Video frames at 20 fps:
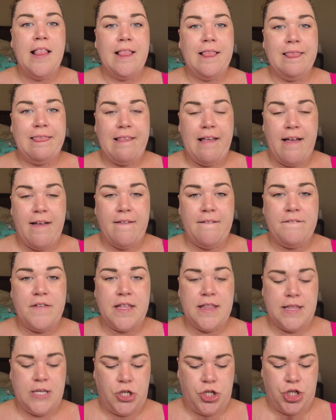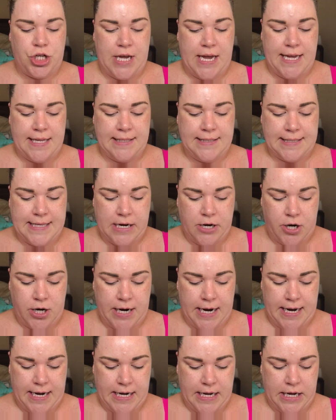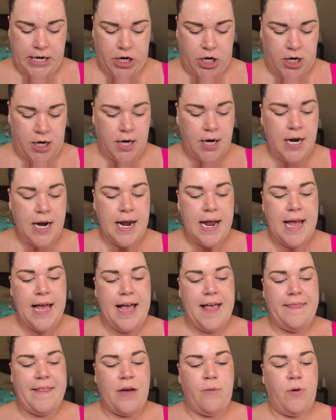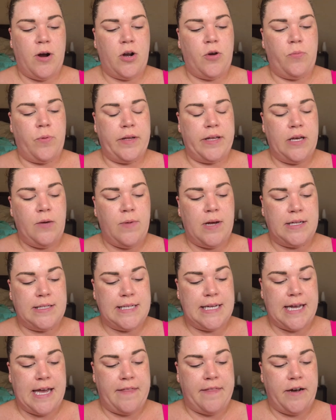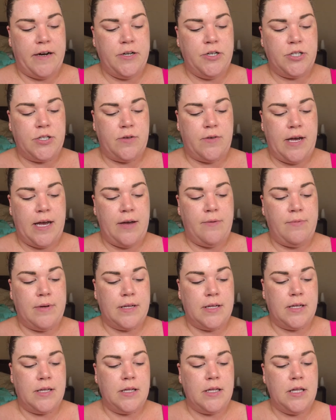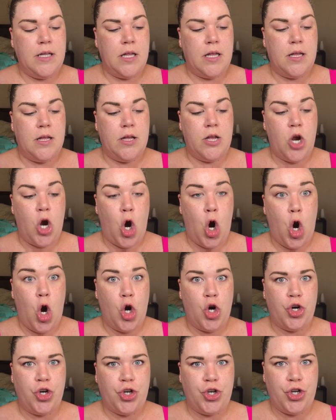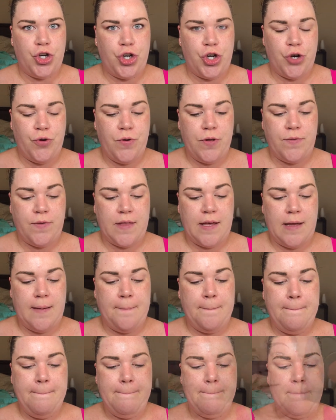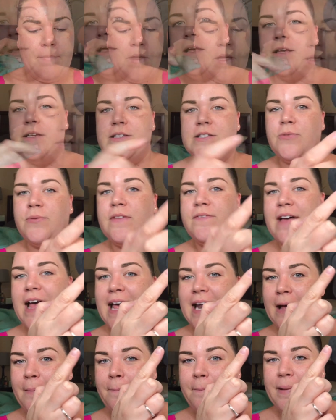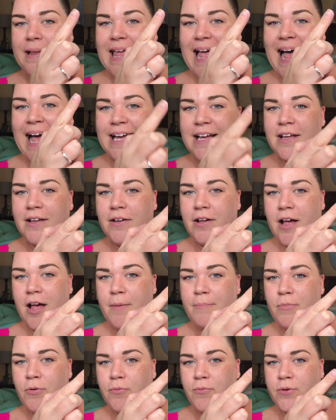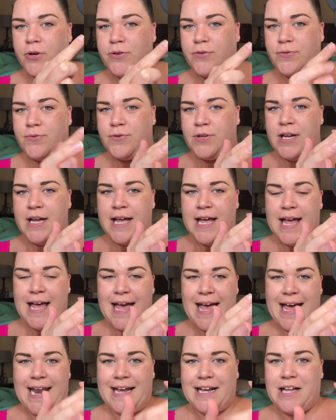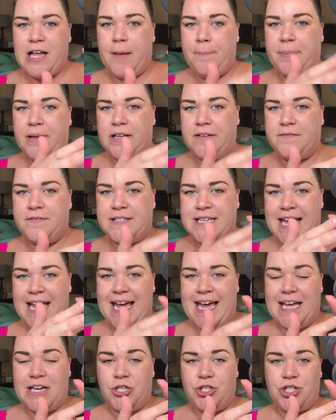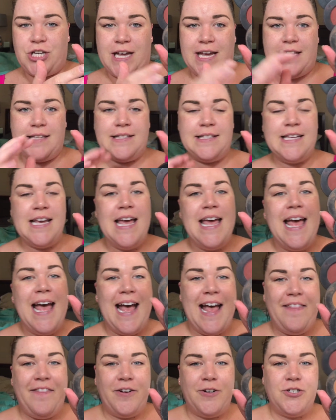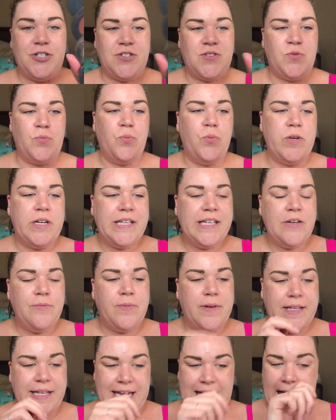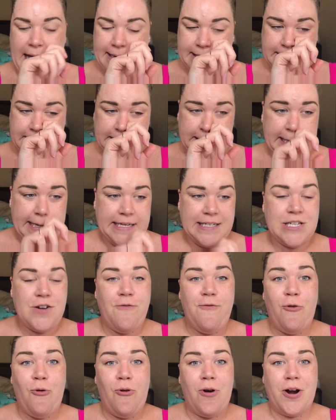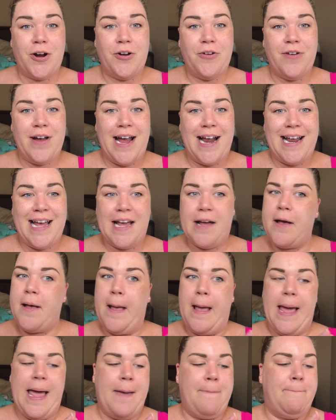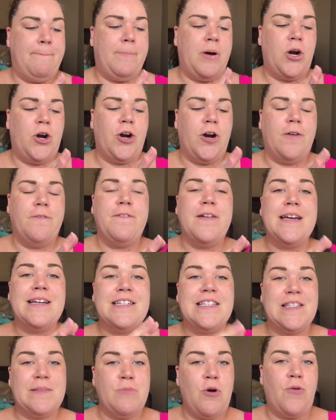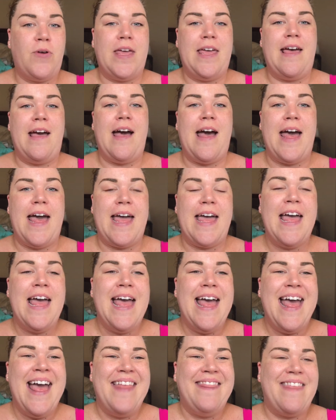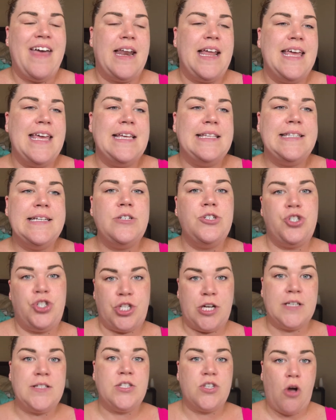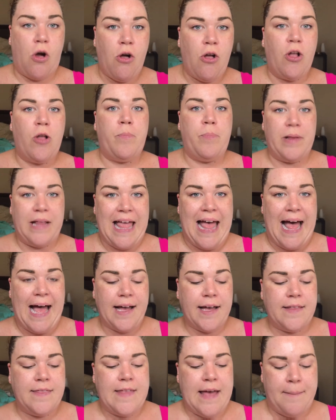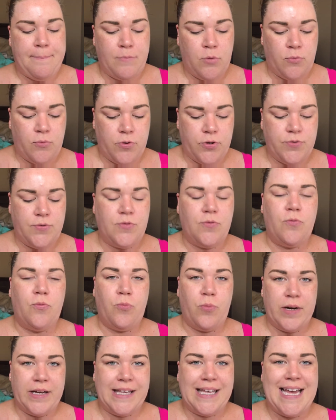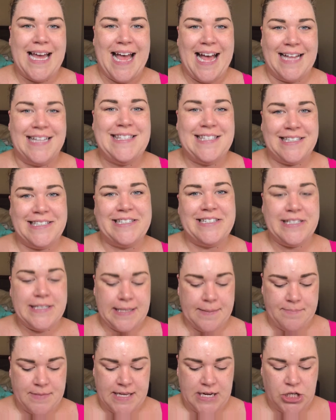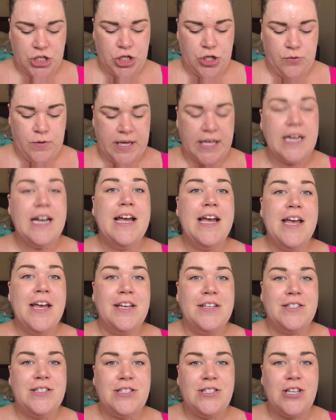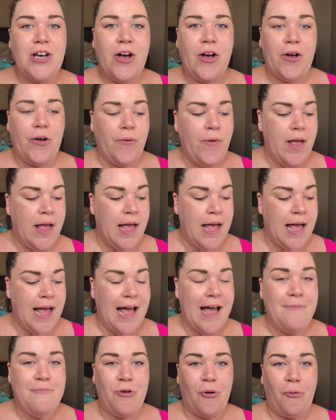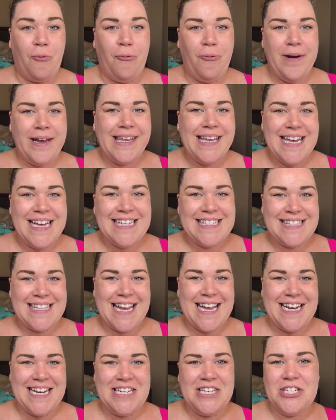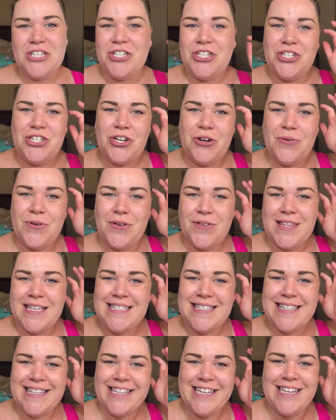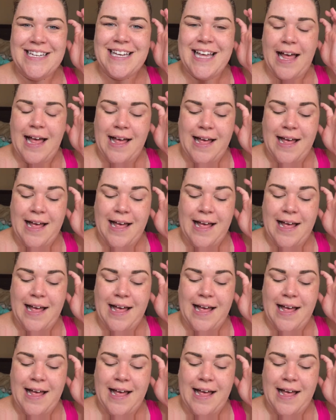love the shades that are in here and they work really well together, so I will show you them. So we've got a black, a maroon, and a couple of tan shades, and they're just really excellent for creating a perfect smoky eye that isn't just all black. That maroon really adds a little something to it. So I'm really excited to show you this look